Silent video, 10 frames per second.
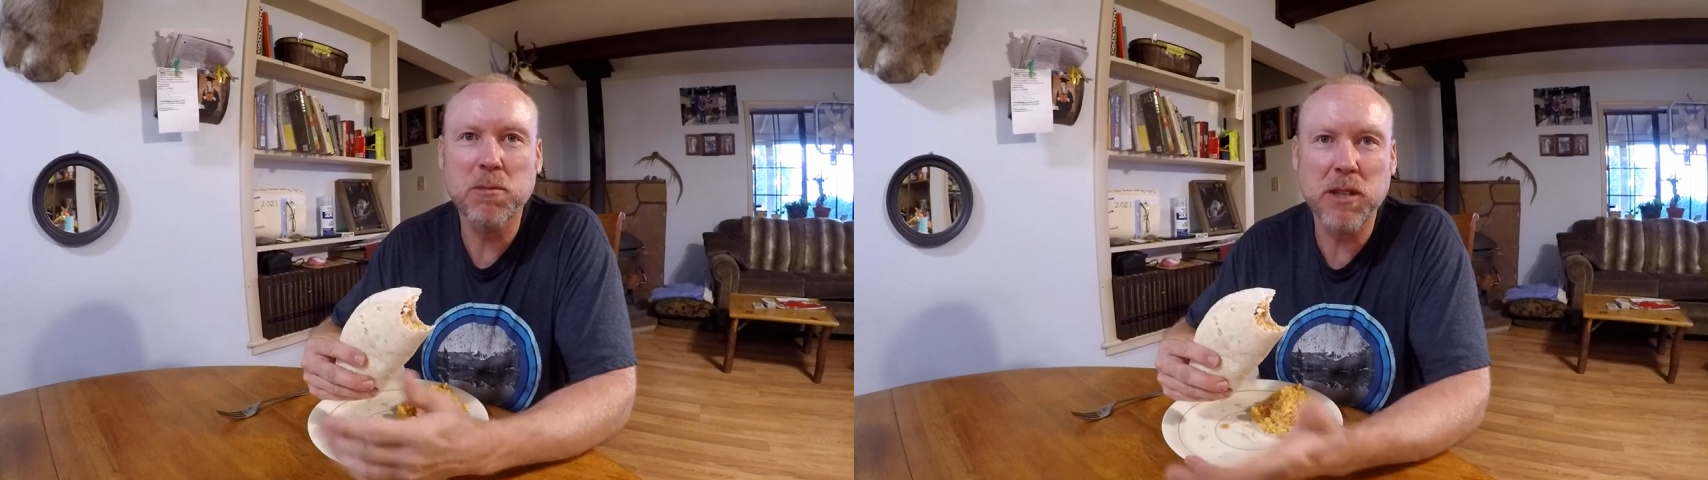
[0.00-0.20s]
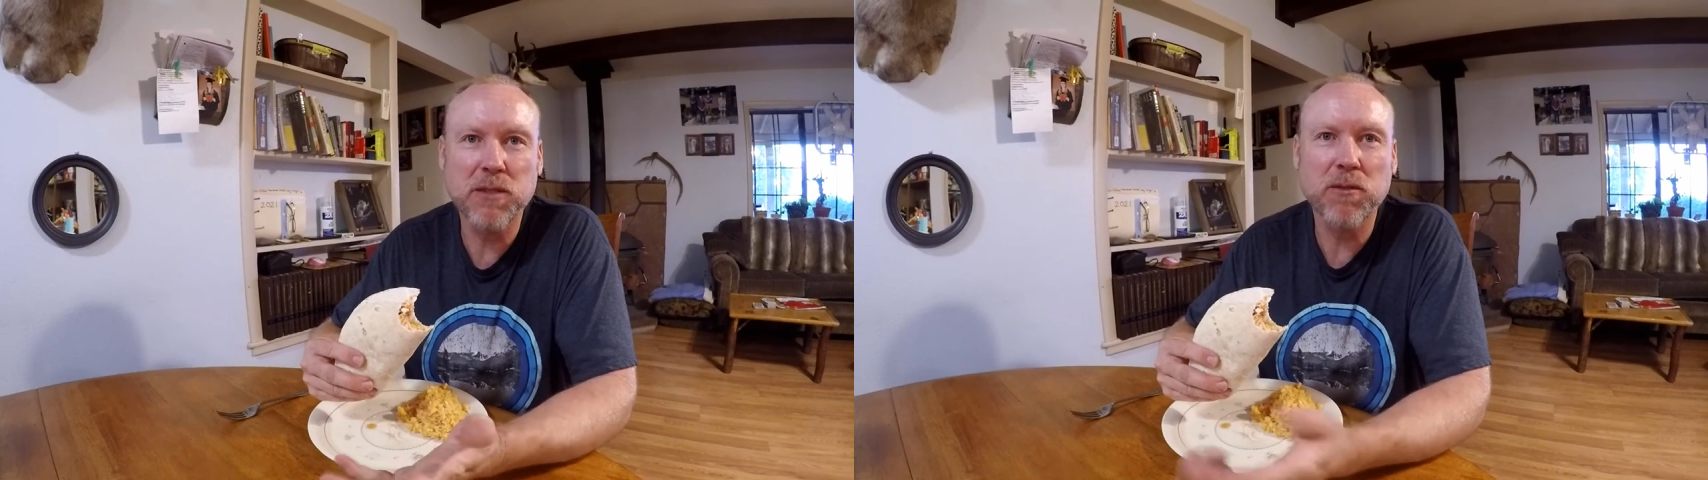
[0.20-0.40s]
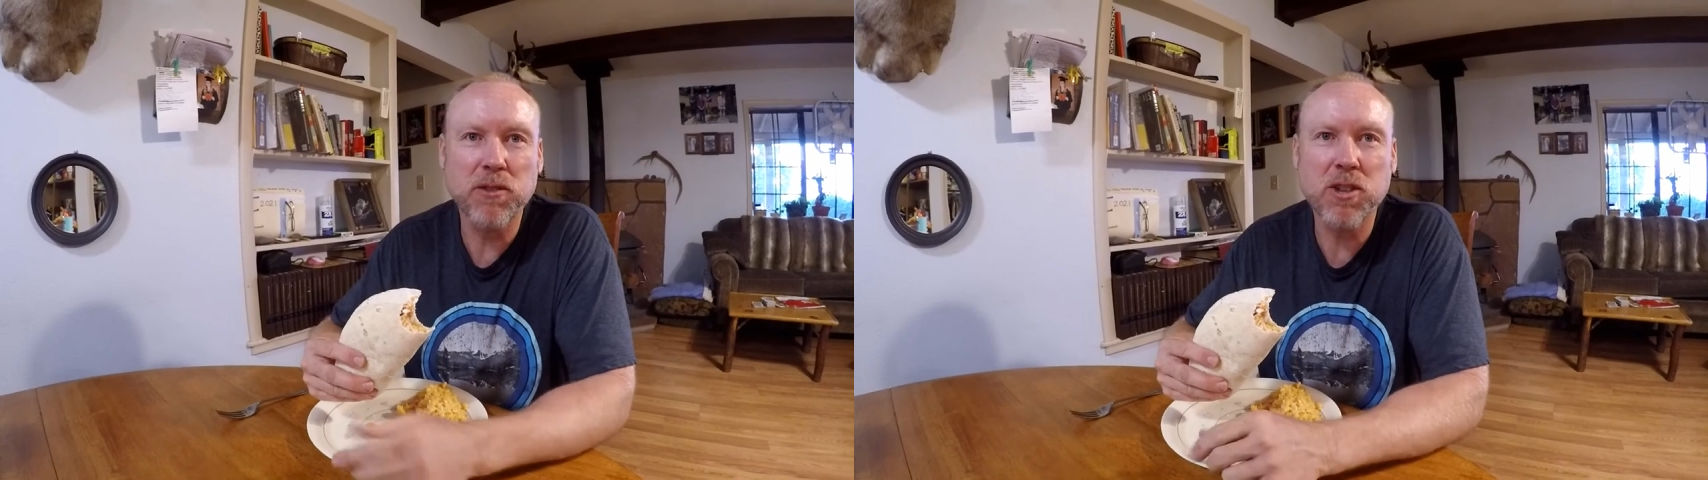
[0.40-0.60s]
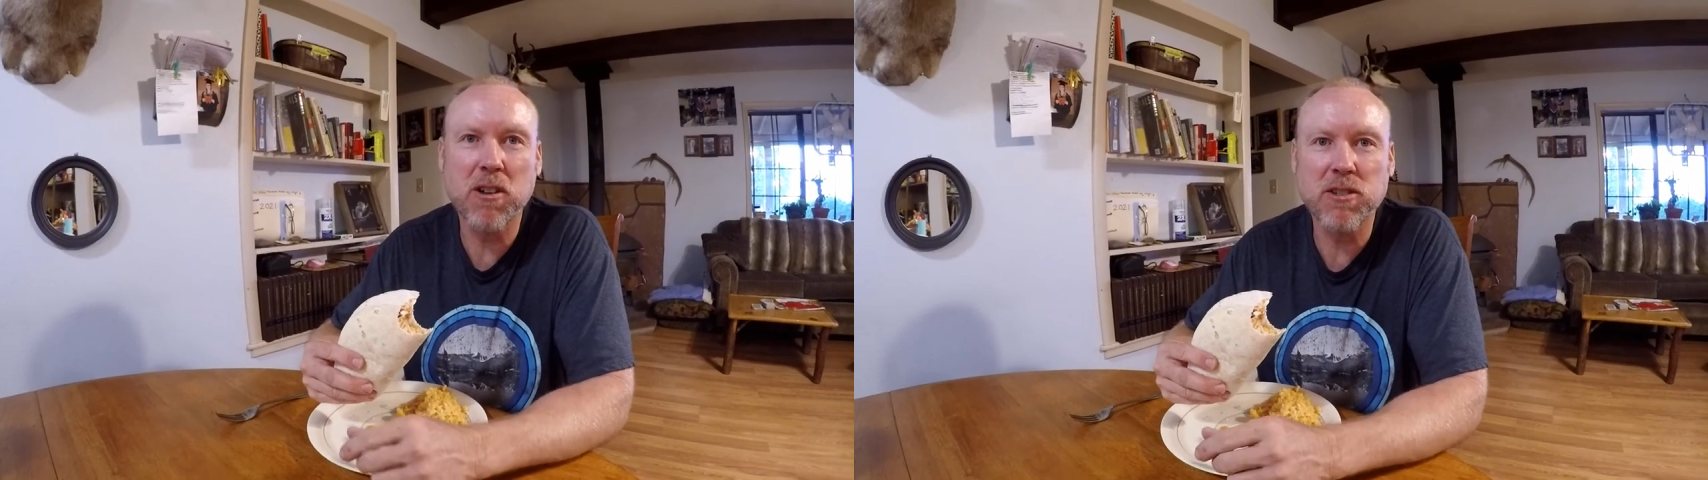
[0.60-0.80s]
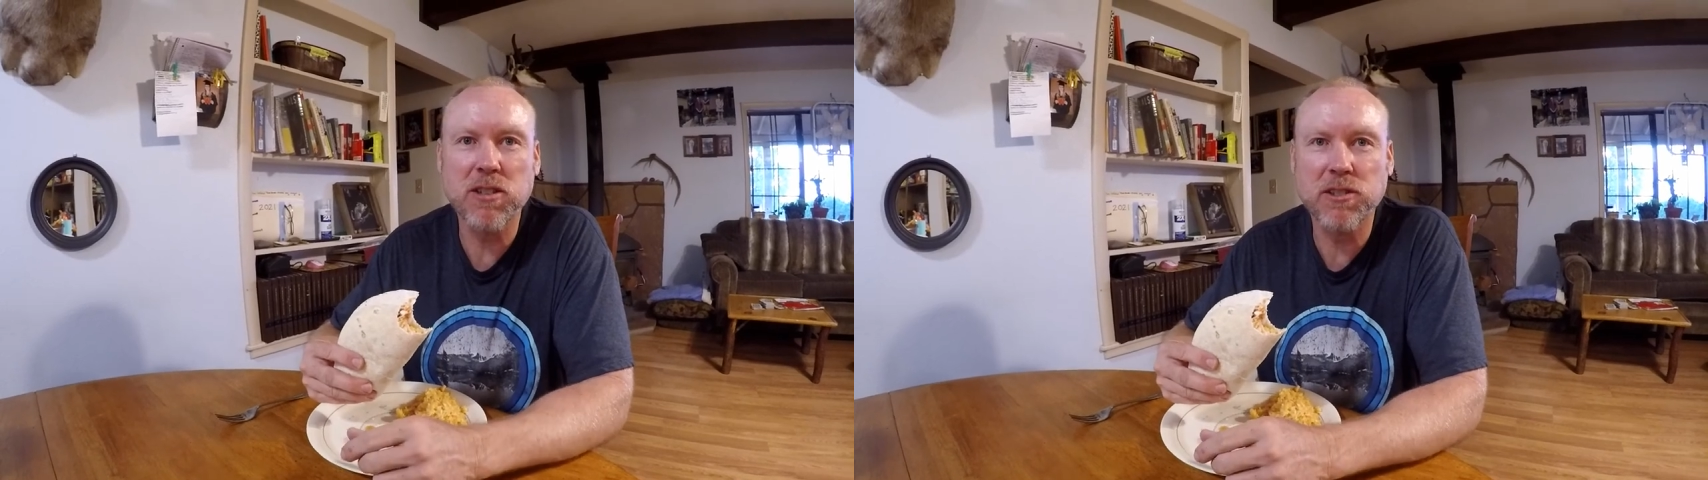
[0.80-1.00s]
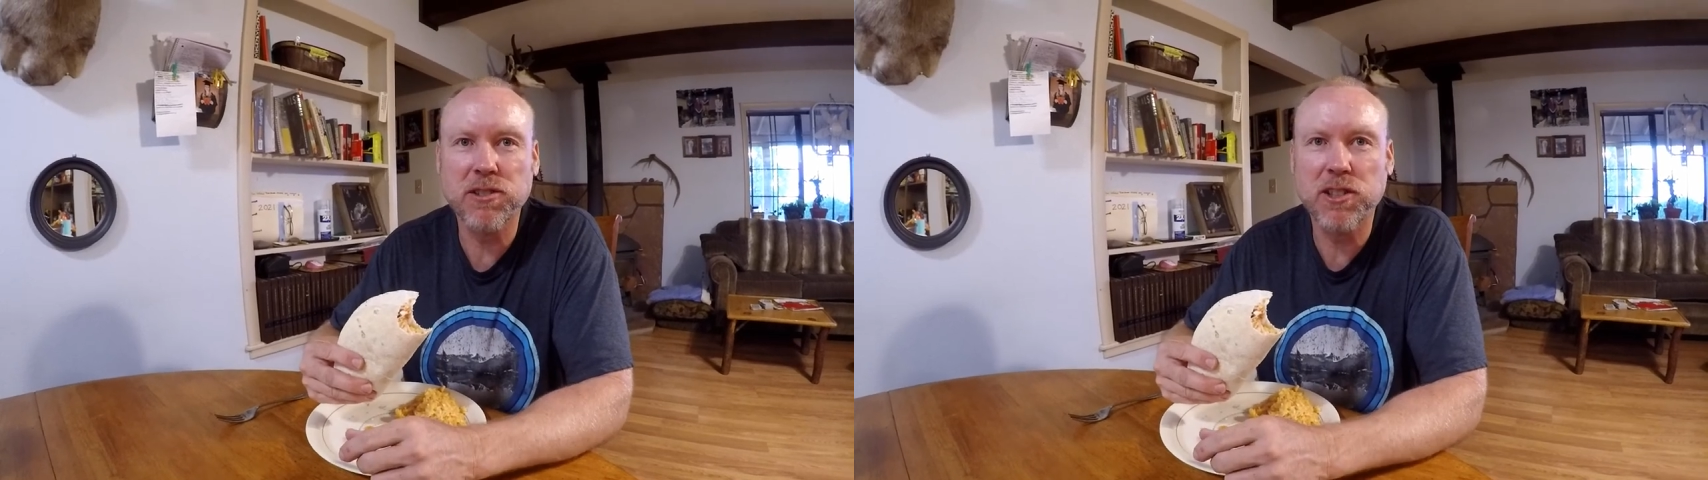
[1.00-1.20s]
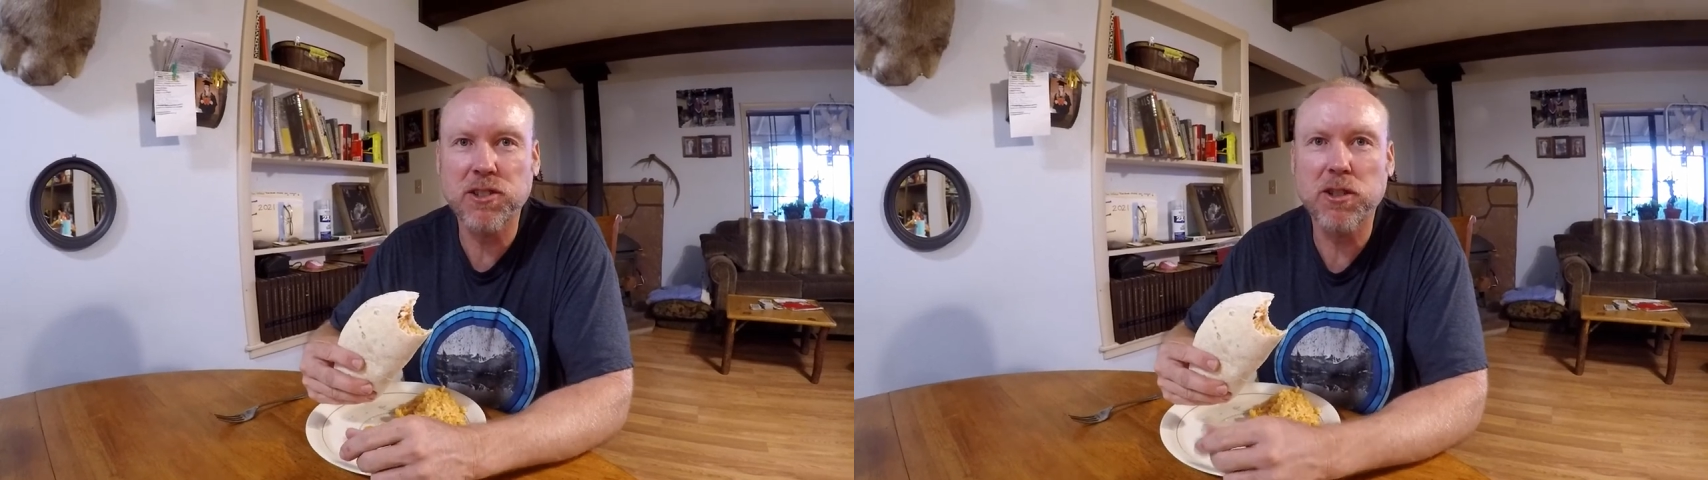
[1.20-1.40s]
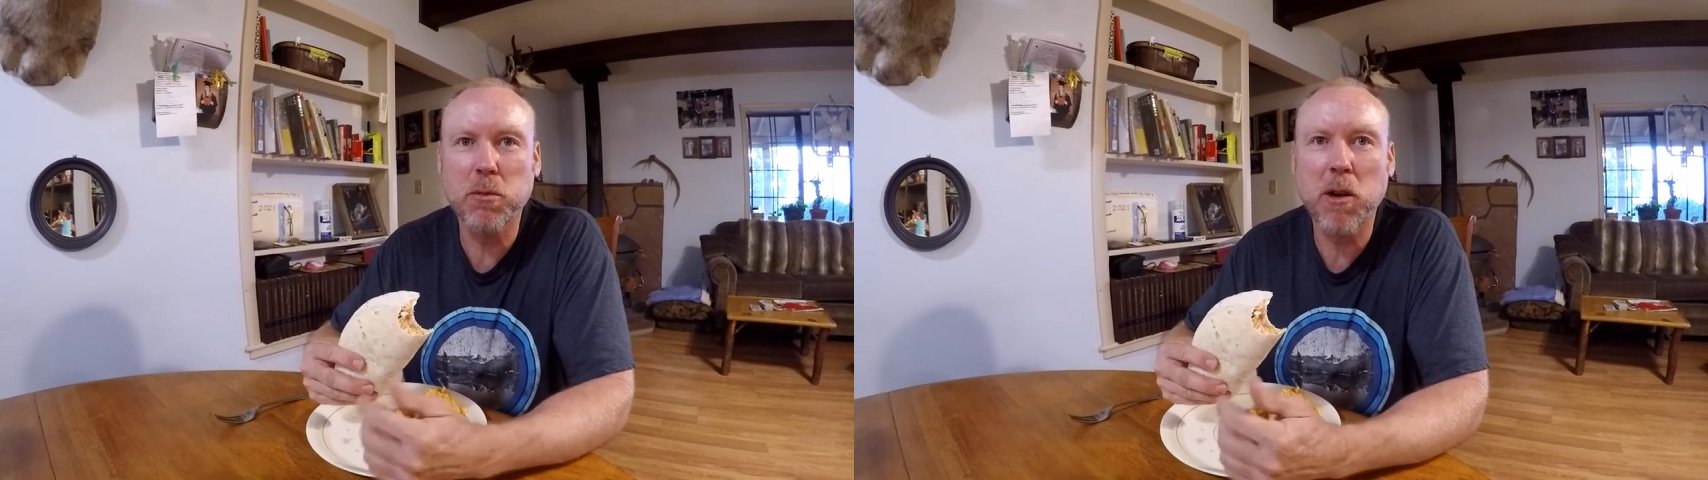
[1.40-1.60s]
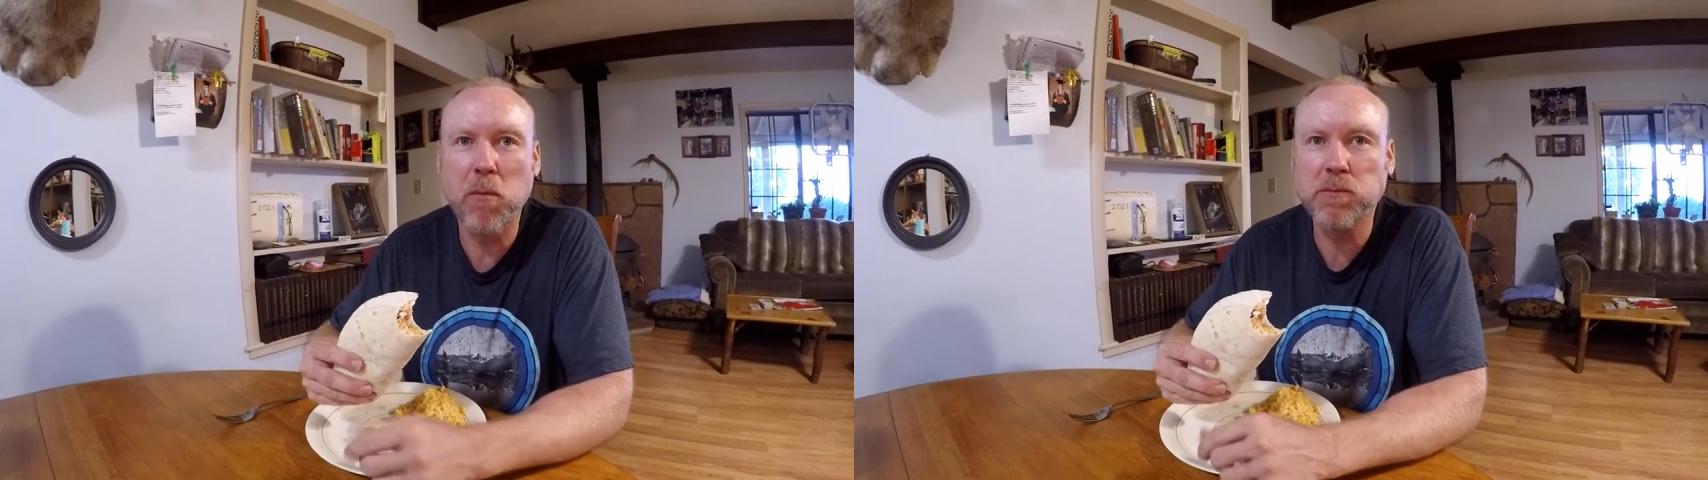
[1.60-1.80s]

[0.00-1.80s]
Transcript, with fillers: but tartar sauce is good too, but